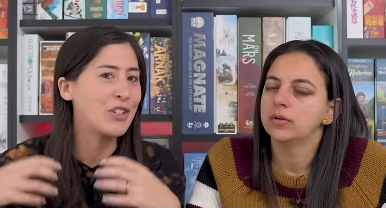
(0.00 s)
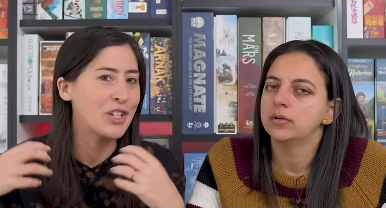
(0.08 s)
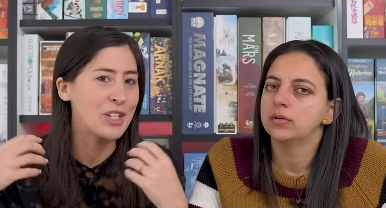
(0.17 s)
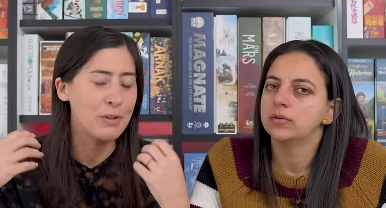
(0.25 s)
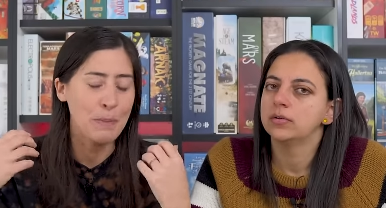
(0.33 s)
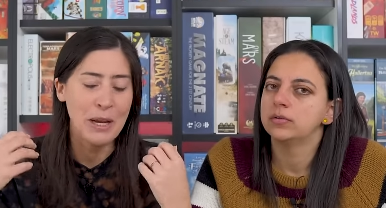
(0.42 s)

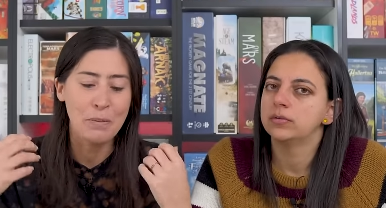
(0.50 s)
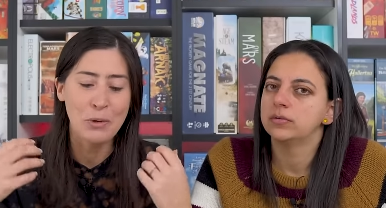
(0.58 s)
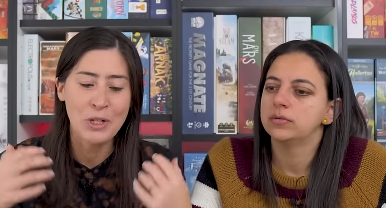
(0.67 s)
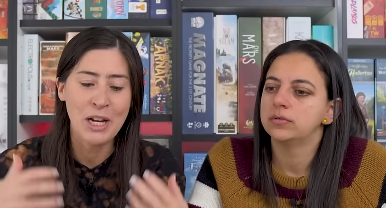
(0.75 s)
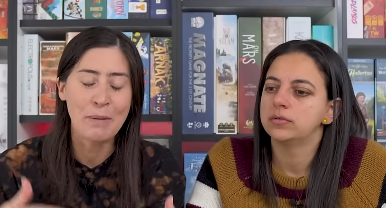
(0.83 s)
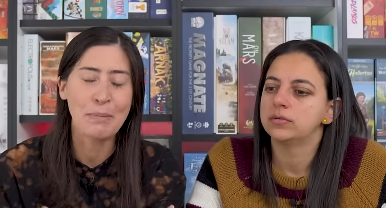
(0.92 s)
Speaker 1: just spending
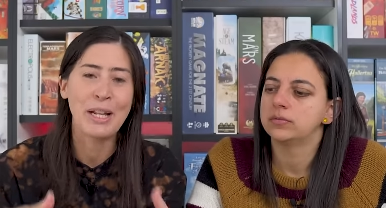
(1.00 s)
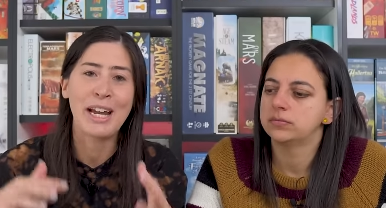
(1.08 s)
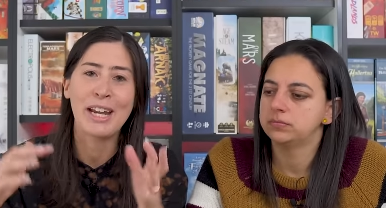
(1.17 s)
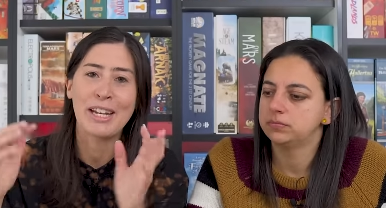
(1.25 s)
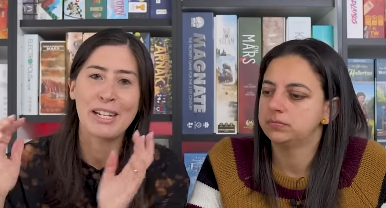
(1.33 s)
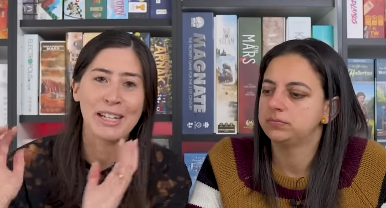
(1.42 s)
more time
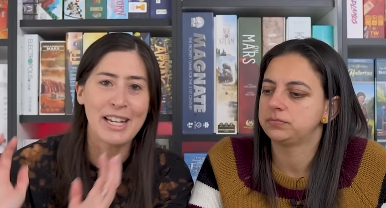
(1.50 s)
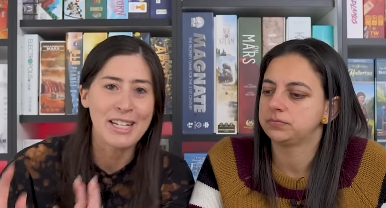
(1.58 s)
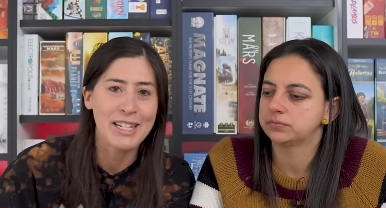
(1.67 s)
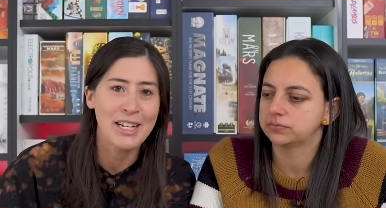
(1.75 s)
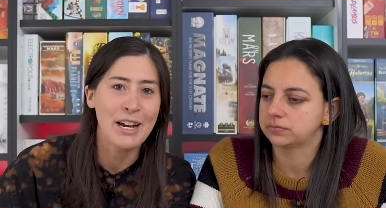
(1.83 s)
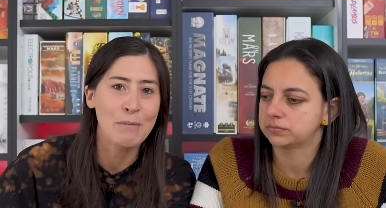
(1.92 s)
playing and
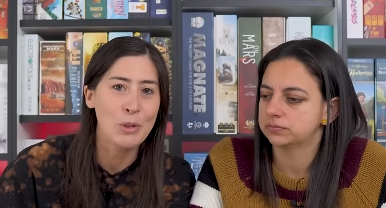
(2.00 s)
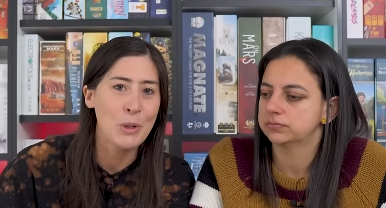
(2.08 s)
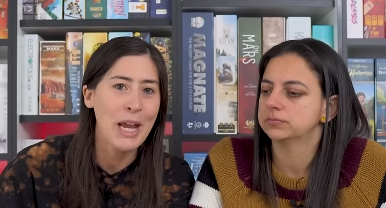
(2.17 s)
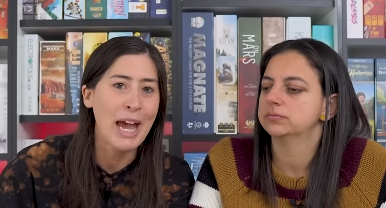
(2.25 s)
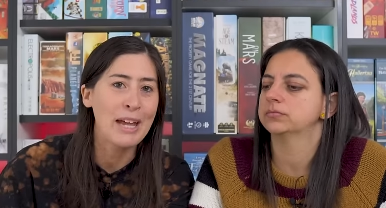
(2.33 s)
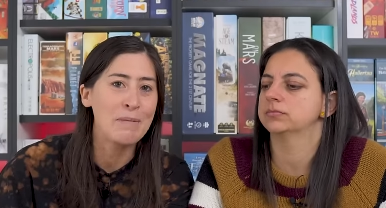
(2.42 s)
less time
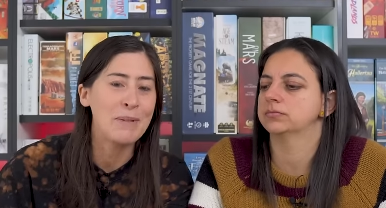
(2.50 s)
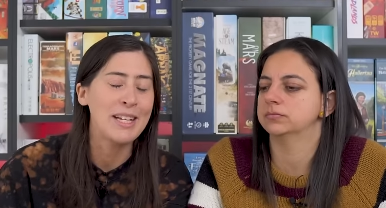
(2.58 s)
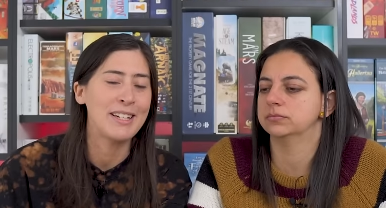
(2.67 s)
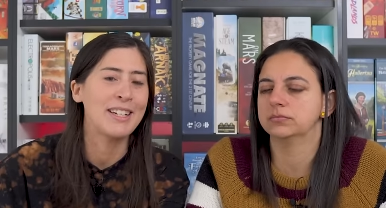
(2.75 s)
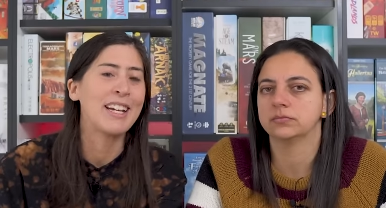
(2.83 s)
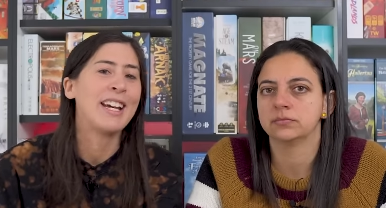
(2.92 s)
doing
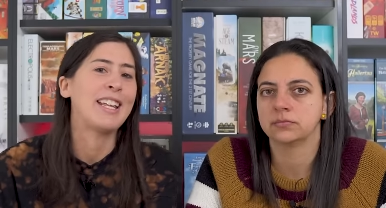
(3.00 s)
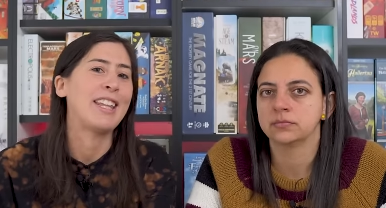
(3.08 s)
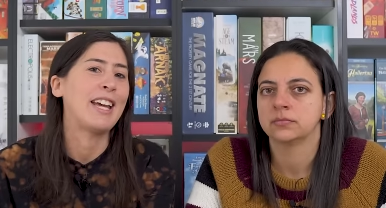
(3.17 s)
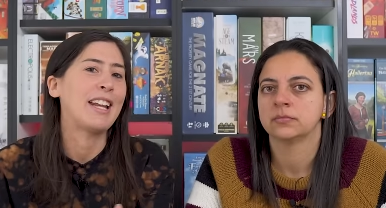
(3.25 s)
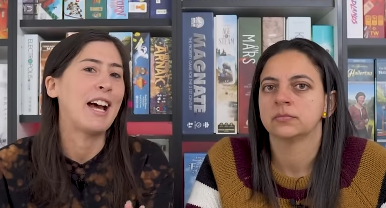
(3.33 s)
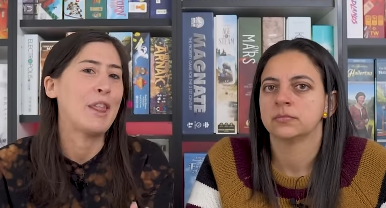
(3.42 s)
admin, mm.
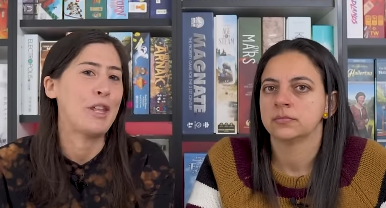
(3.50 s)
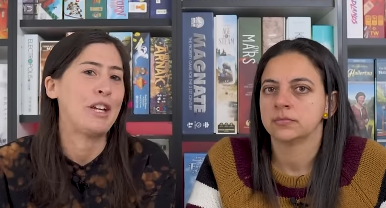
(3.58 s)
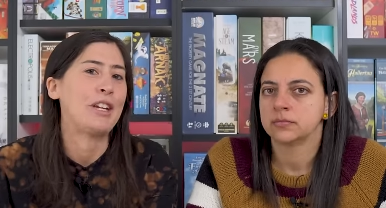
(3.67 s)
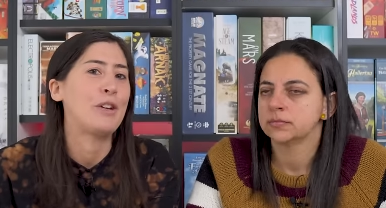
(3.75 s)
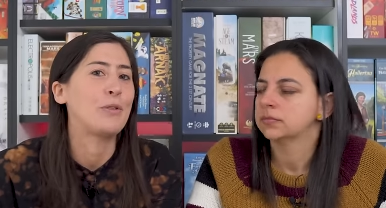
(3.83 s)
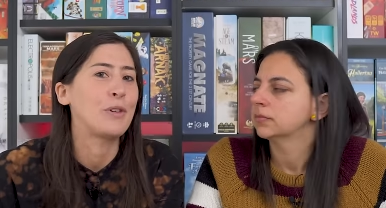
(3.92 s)
then I
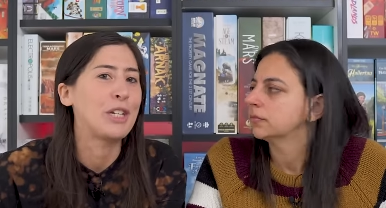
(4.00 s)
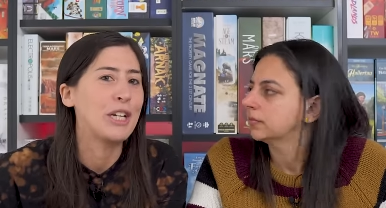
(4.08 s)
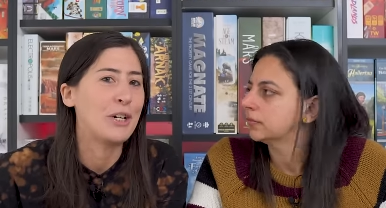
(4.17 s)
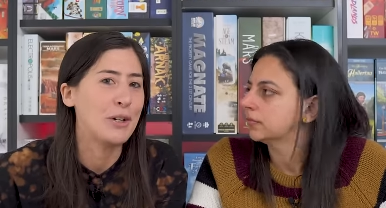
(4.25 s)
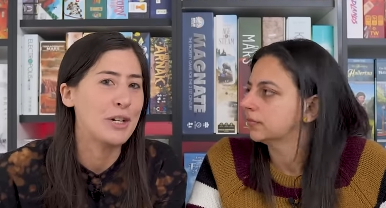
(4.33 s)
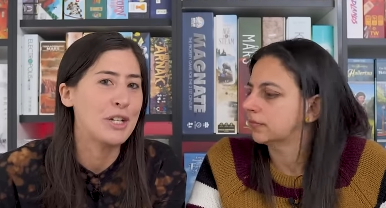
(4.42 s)
think you're really
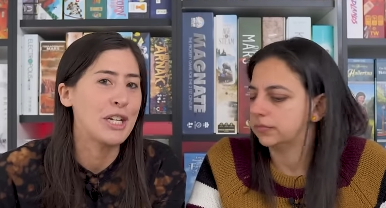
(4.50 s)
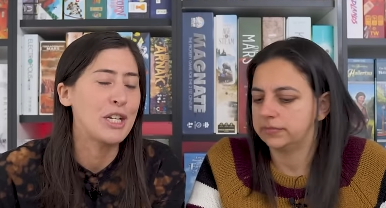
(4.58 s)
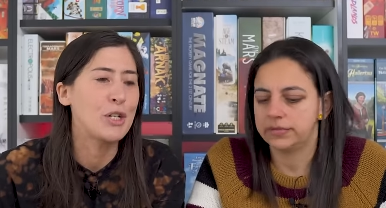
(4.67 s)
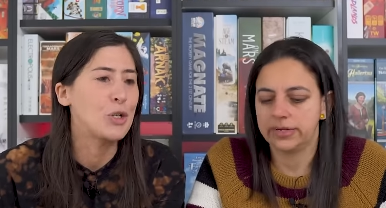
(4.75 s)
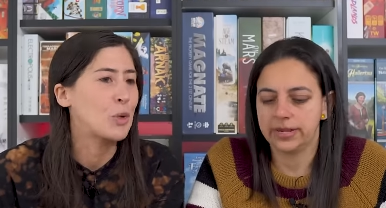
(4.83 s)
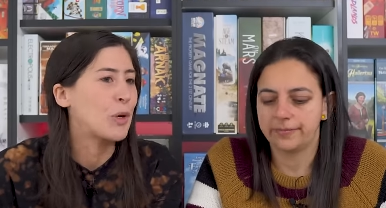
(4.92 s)
going to
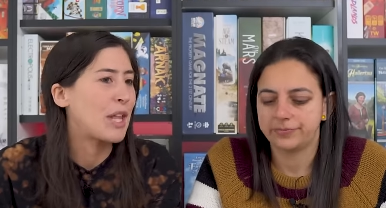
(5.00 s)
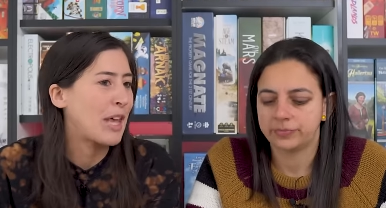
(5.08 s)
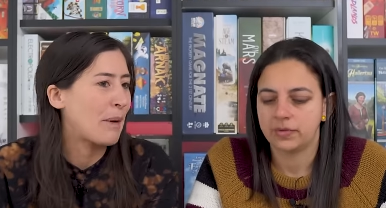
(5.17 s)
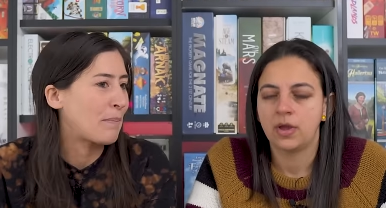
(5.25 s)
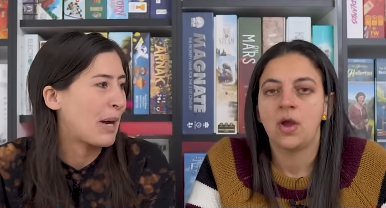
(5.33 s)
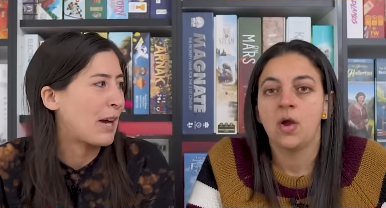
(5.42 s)
enjoy yeah.
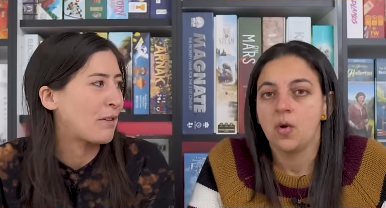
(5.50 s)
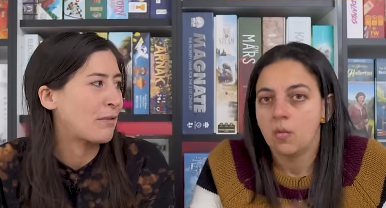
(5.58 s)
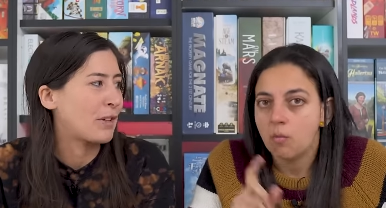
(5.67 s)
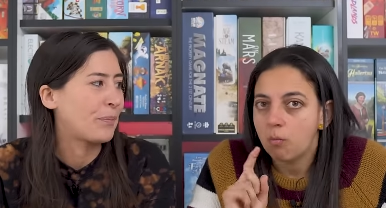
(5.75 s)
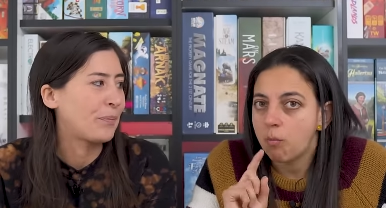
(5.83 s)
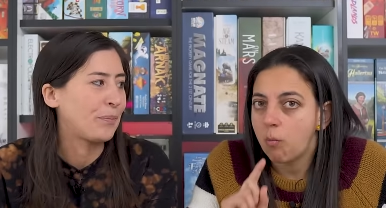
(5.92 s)
that part of
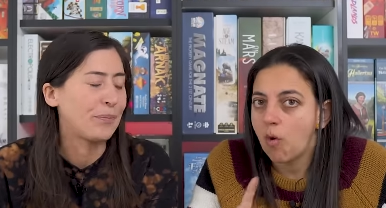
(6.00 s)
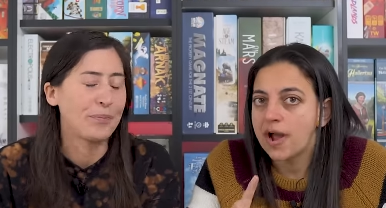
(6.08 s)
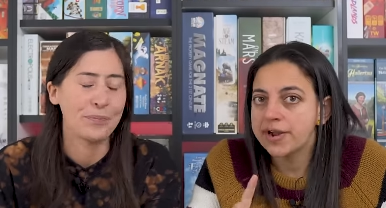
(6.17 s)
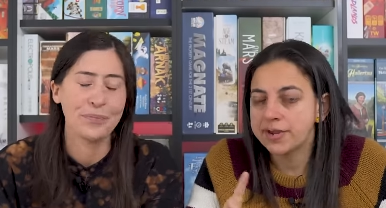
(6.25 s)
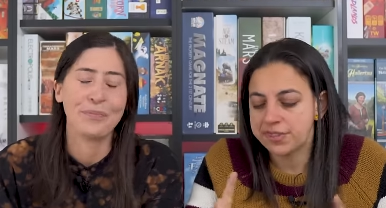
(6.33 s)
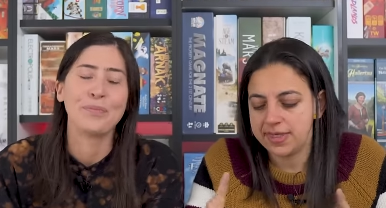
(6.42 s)
it.
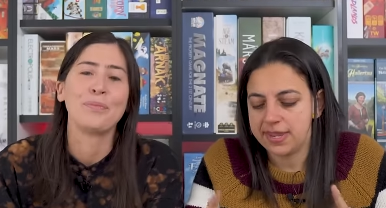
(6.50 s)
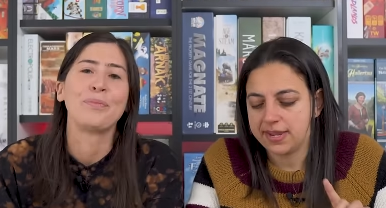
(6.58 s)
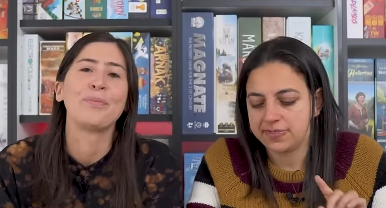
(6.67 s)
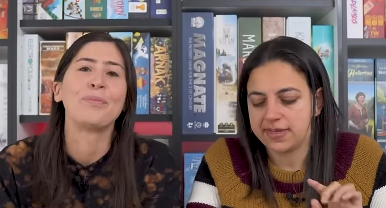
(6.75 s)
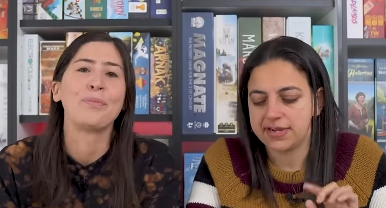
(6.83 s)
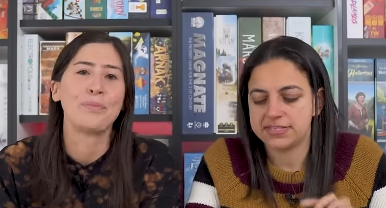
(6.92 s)
Speaker 2: One
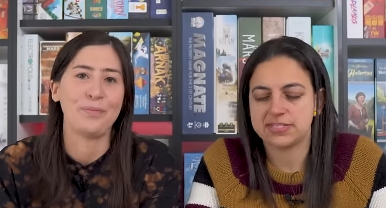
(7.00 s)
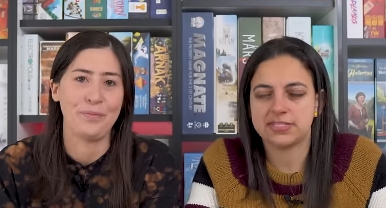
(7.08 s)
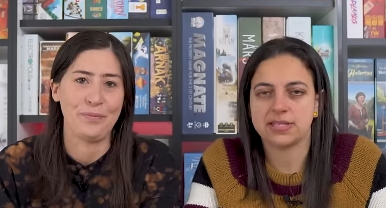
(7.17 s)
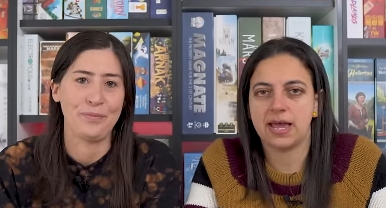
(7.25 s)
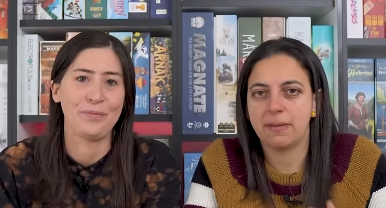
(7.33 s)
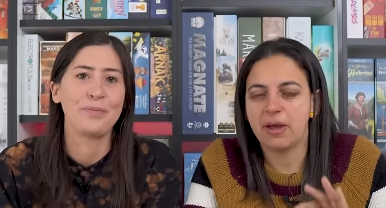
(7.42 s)
thing that is
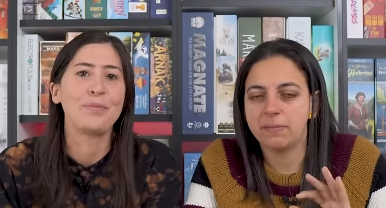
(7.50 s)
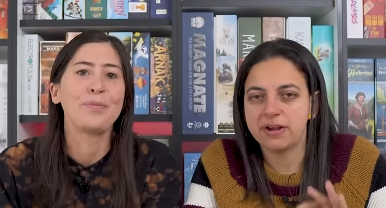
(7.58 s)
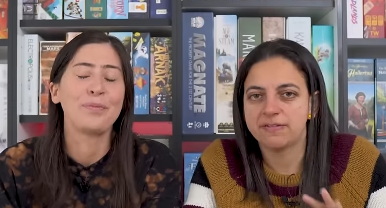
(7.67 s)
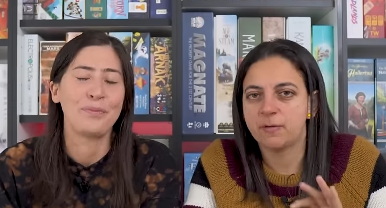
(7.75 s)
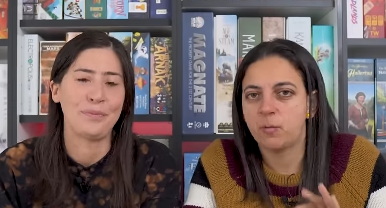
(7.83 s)
um, a bit of a